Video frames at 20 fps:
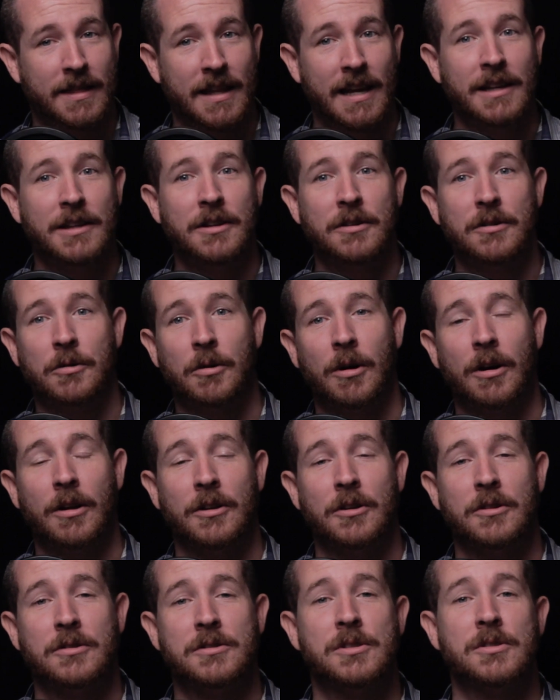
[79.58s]
thank you to all
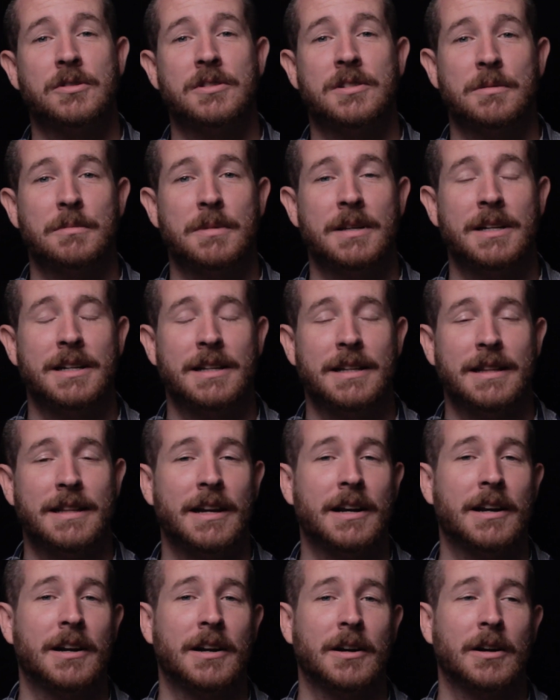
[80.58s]
those who submitted
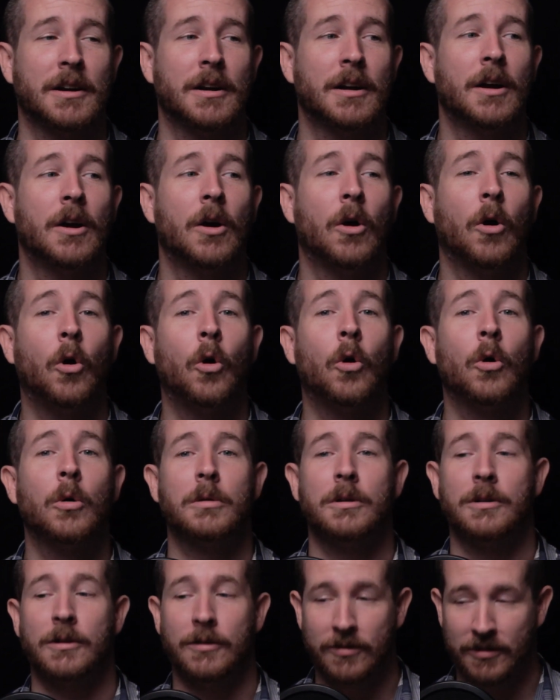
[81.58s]
their
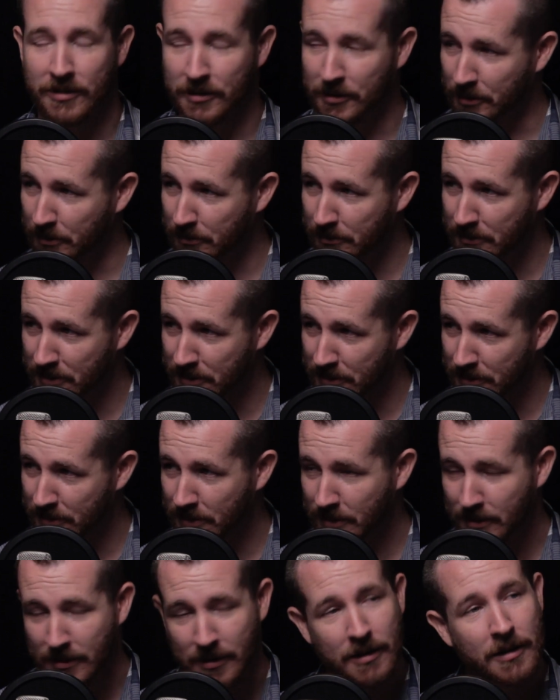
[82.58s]
horror films
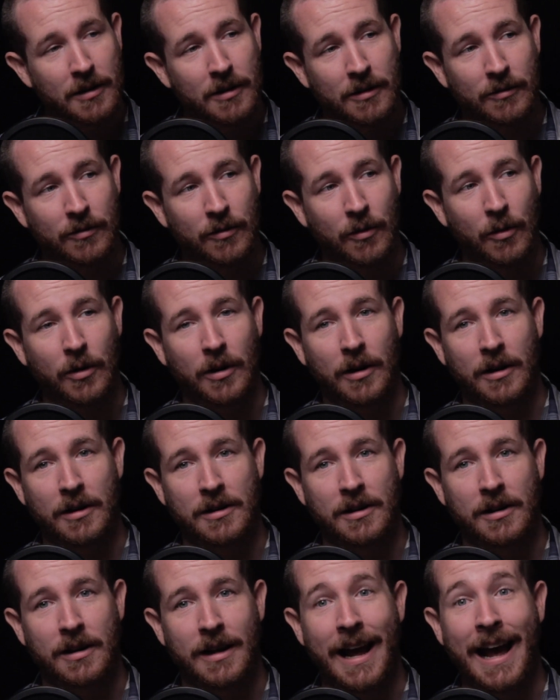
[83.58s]
for
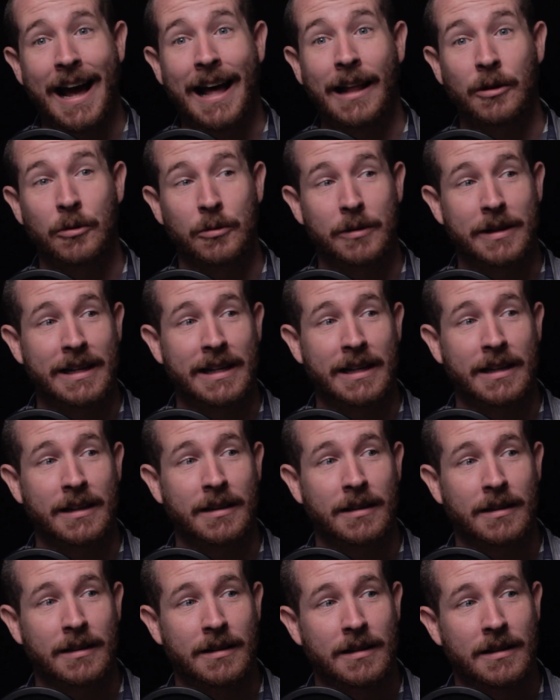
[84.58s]
our
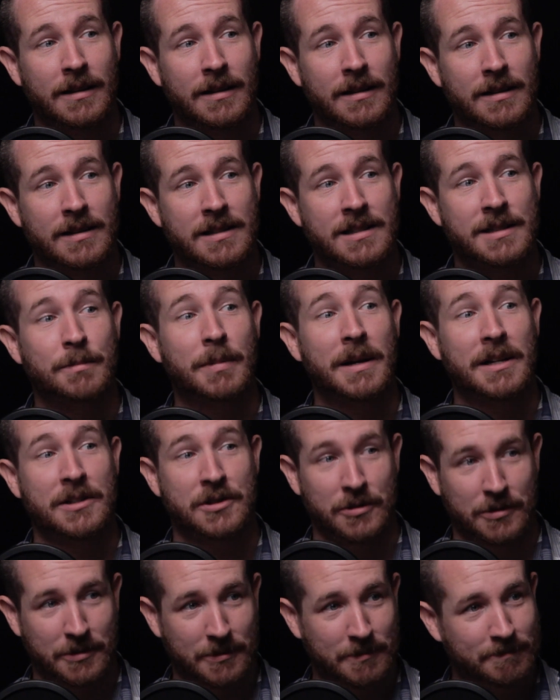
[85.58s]
Halloween
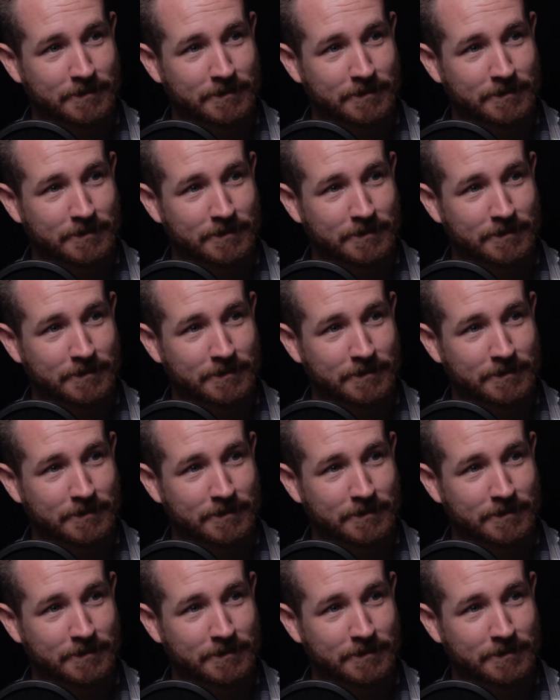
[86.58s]
special.